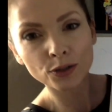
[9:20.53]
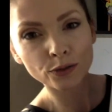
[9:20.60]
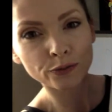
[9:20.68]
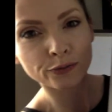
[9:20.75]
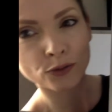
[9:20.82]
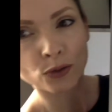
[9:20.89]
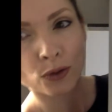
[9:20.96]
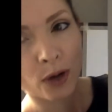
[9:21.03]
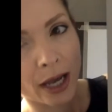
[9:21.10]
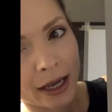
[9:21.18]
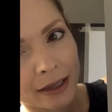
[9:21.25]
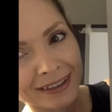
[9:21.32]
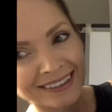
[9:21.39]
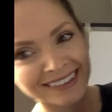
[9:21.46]
the
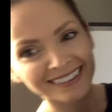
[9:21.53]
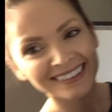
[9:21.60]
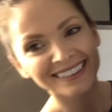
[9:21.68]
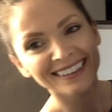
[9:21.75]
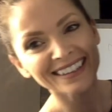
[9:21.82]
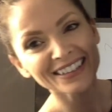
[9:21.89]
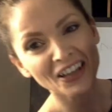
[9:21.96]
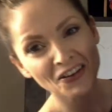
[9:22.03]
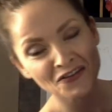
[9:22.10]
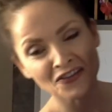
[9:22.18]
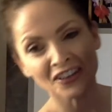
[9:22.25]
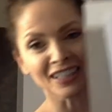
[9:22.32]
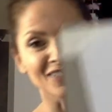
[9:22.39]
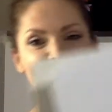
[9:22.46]
forehead. It's
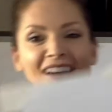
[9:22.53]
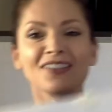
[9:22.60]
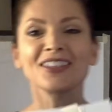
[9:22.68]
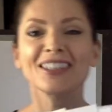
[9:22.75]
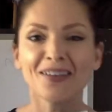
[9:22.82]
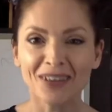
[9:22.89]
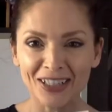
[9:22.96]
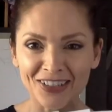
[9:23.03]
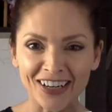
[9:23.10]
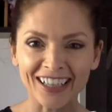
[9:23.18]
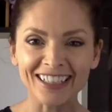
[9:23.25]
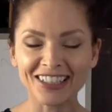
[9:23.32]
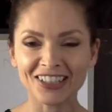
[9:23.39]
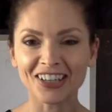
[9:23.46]
so funny, every time I try
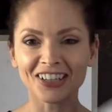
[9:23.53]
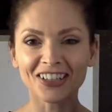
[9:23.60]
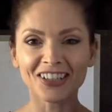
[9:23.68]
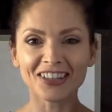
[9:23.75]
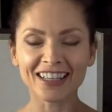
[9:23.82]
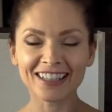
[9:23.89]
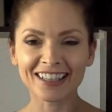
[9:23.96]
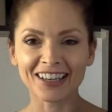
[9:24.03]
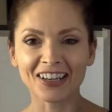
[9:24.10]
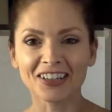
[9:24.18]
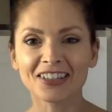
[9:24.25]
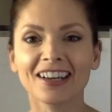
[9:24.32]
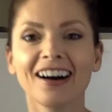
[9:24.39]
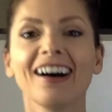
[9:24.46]
and show you this
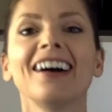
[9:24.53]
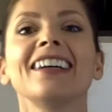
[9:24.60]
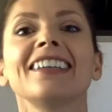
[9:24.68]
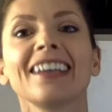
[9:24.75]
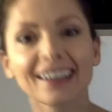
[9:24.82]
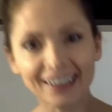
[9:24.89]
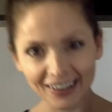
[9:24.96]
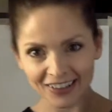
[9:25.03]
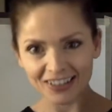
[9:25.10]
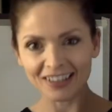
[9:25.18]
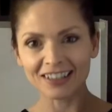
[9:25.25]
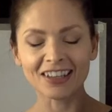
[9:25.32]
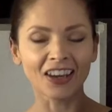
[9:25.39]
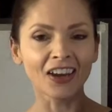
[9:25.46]
closer, I get closer
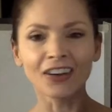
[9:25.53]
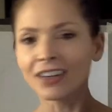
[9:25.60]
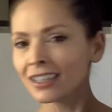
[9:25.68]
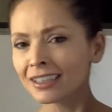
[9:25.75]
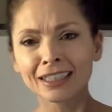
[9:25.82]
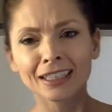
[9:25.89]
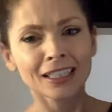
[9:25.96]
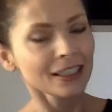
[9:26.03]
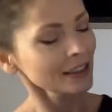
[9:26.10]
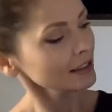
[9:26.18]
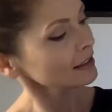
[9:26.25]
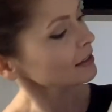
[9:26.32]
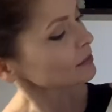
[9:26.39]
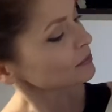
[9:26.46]
too.
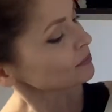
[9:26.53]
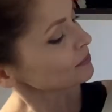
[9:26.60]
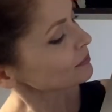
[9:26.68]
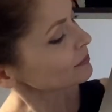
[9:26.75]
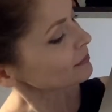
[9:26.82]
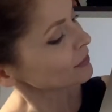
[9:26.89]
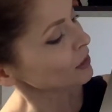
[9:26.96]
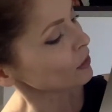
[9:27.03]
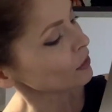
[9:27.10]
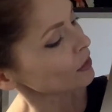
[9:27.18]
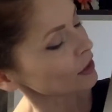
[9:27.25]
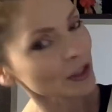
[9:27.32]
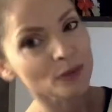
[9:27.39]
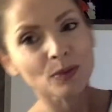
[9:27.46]
Not
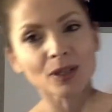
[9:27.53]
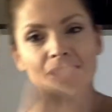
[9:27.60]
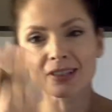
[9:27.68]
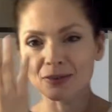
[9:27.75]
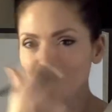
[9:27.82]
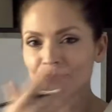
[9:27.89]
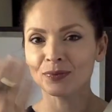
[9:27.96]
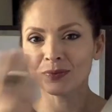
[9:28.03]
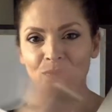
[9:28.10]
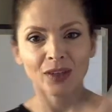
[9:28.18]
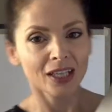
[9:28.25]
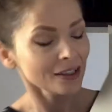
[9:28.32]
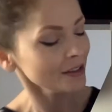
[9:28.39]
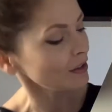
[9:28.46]
good, because
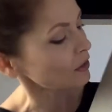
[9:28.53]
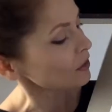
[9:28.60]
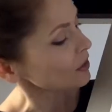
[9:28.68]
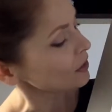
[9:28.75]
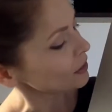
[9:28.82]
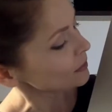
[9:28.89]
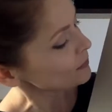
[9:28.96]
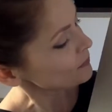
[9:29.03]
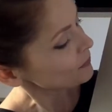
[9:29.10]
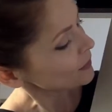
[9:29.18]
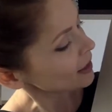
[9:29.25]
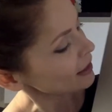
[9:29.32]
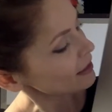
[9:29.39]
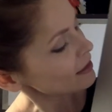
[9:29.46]
not good.
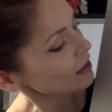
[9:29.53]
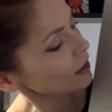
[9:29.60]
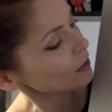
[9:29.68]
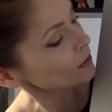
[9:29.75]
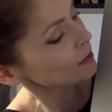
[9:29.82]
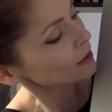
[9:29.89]
So